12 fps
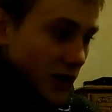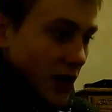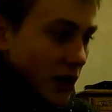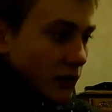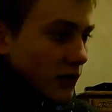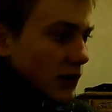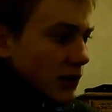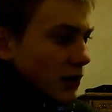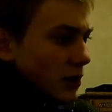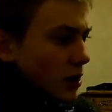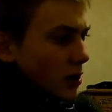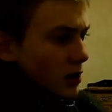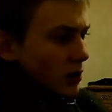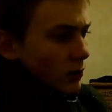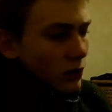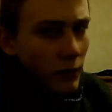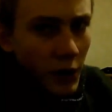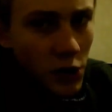Shadows
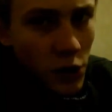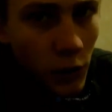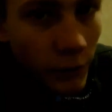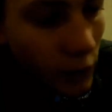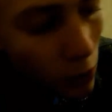with a picture of